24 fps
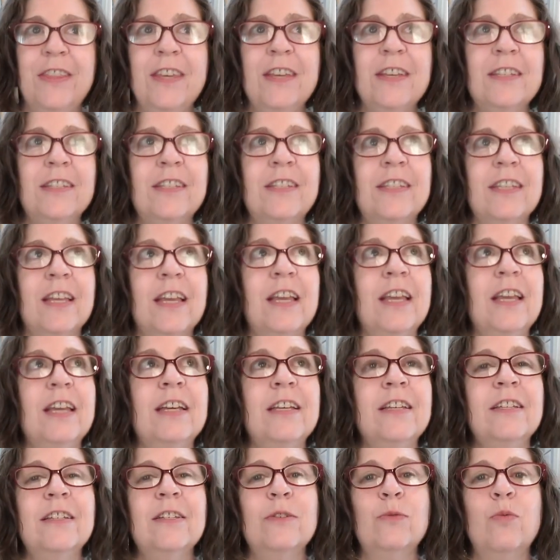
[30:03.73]
This
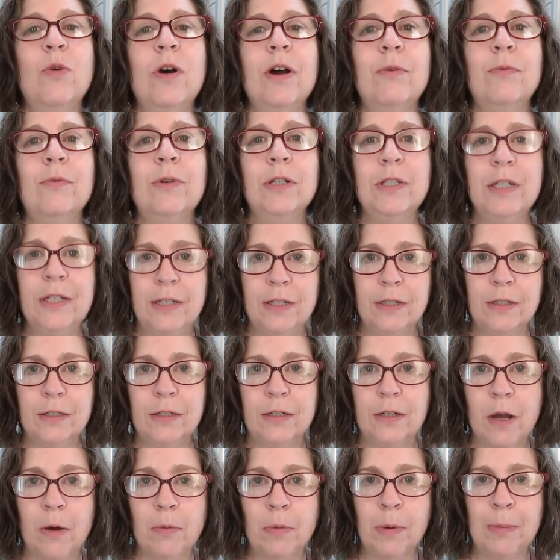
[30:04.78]
is what
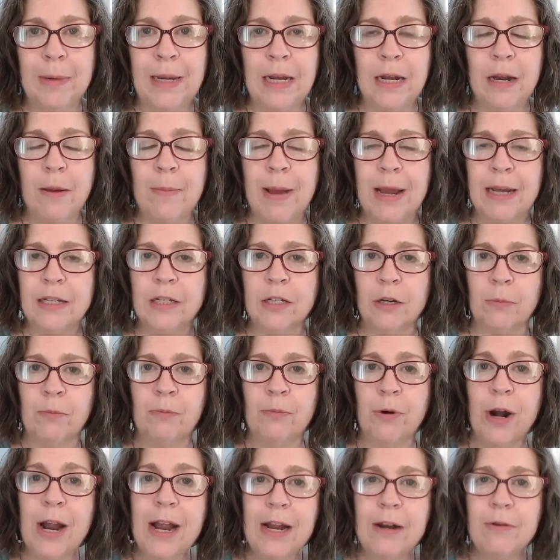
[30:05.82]
releases the dopamine. It makes
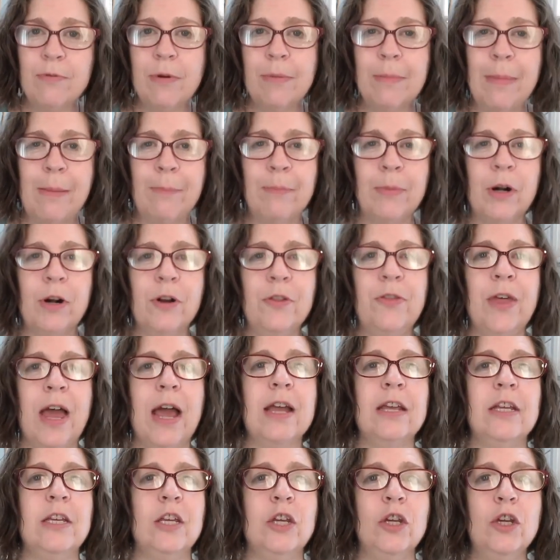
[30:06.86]
your brain remember
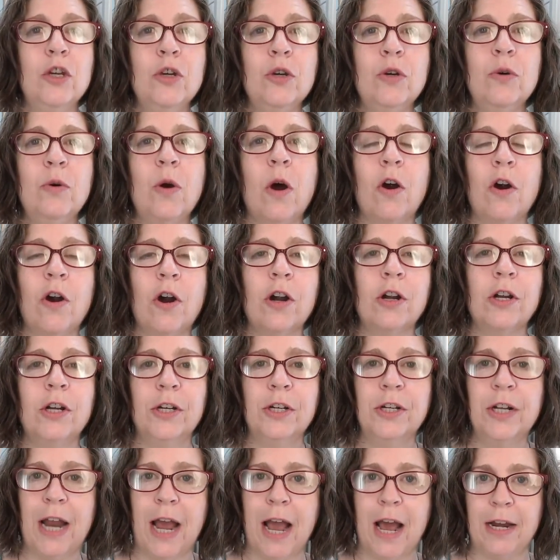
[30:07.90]
that you are
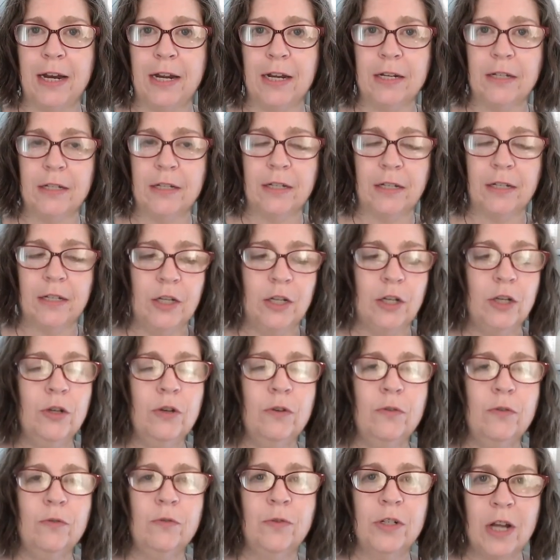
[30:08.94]
good at it.
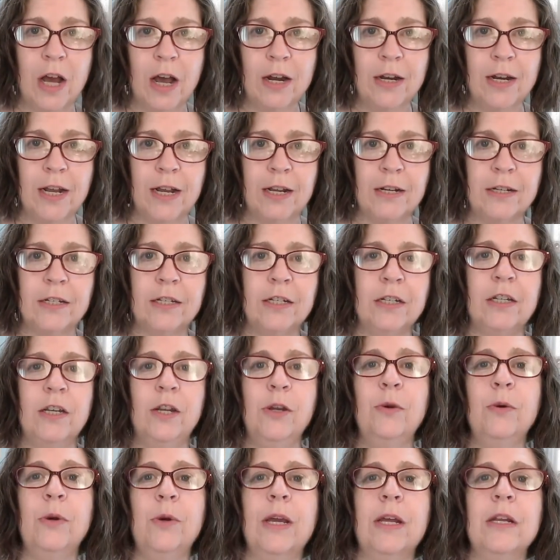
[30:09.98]
You've done it.
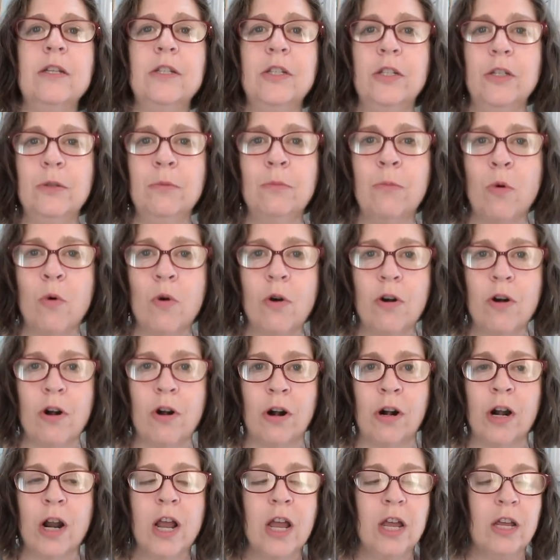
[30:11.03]
You can do
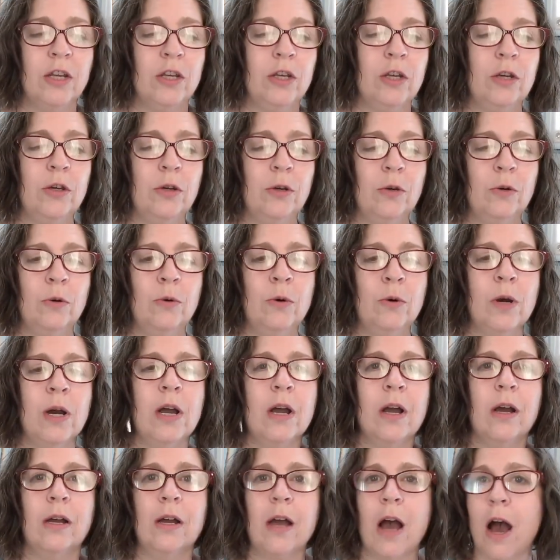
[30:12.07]
more. You
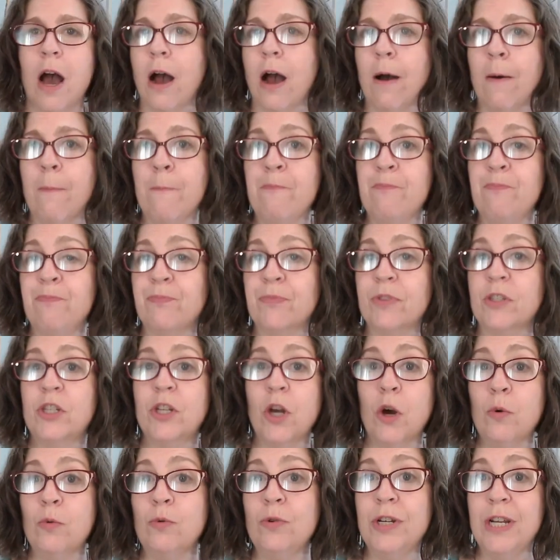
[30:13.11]

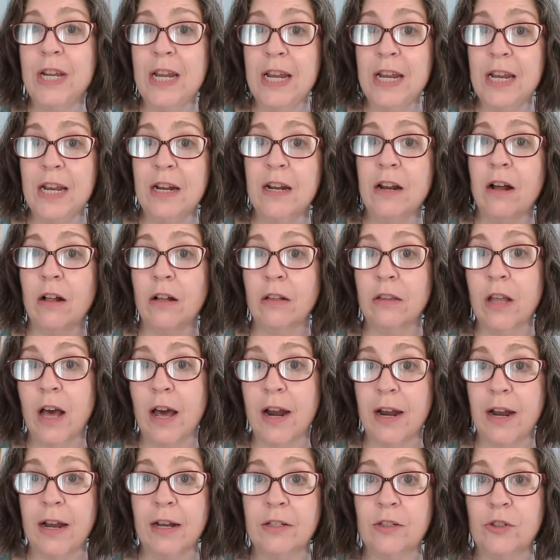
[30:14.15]
don't need a
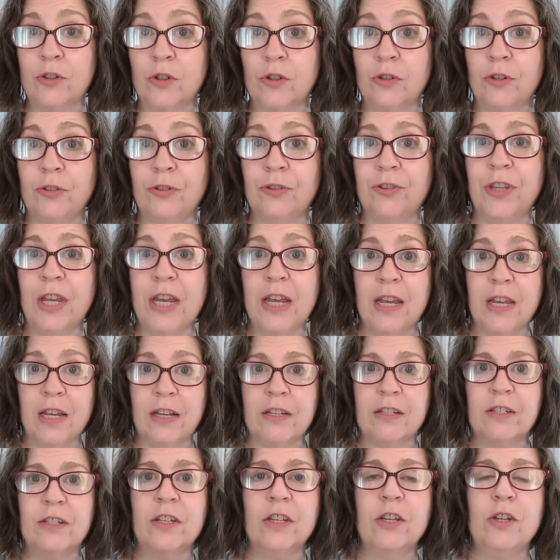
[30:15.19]
lot of external
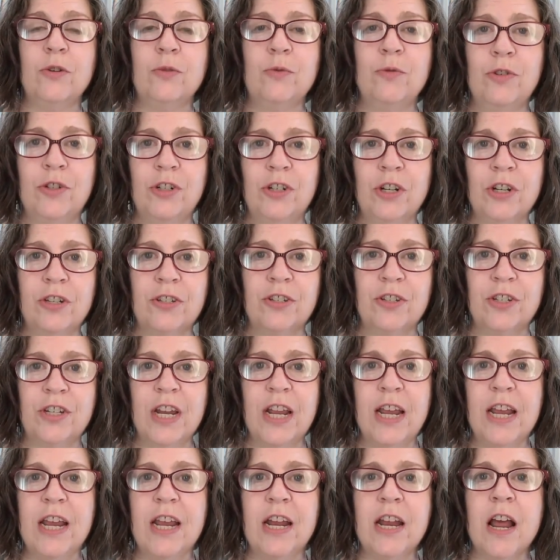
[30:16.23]
things. You
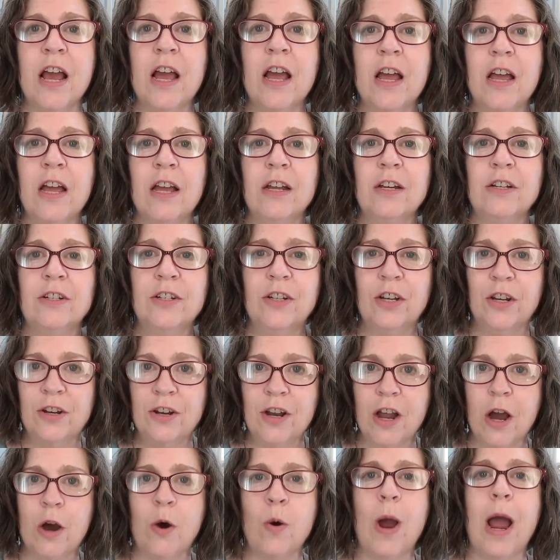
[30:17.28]
just need to
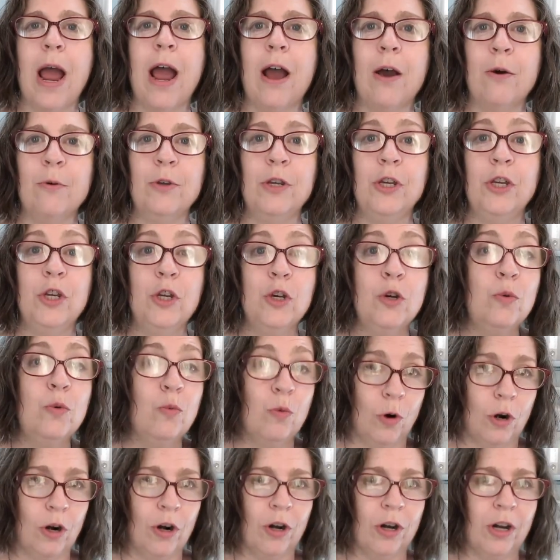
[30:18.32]
know how you
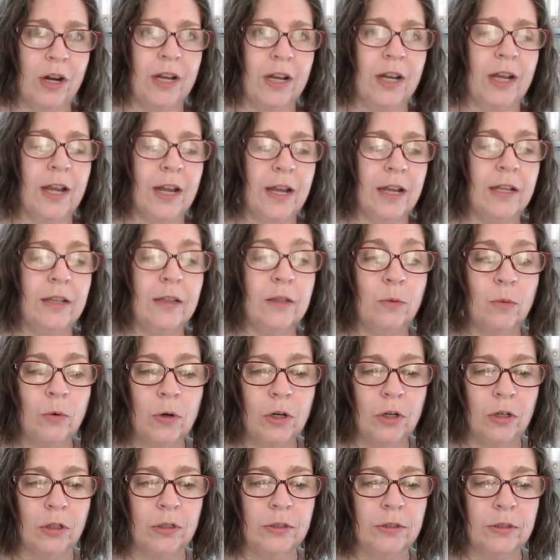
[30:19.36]
work in the
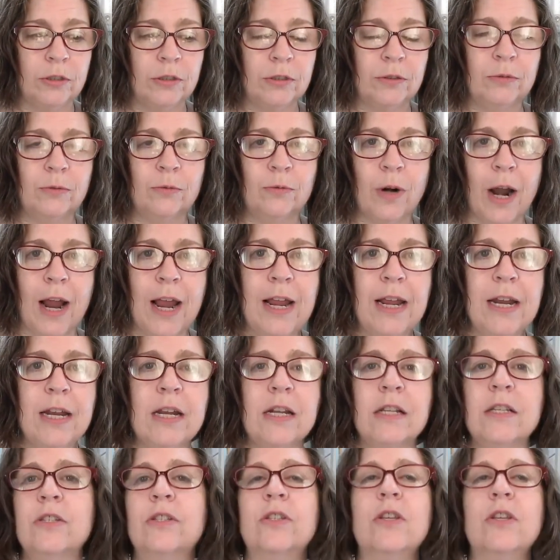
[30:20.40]
world, right?